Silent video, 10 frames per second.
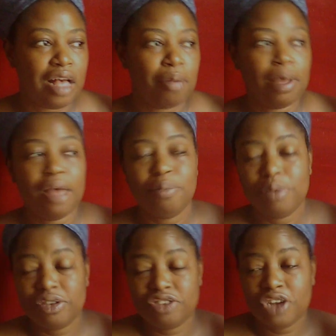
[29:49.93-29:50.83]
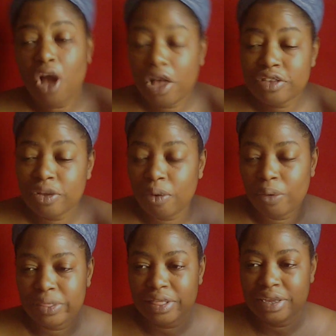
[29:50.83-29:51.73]
but she also
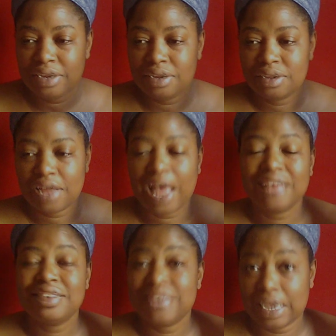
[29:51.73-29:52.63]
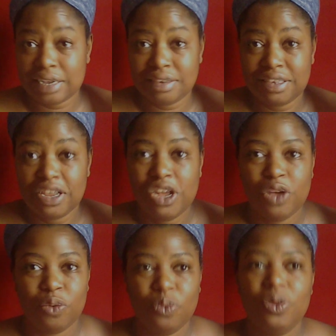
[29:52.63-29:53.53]
only has sex
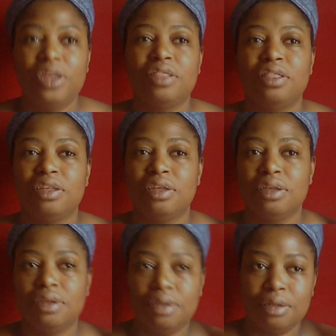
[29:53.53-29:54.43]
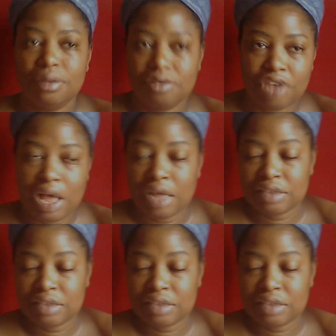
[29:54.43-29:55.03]
with jocks.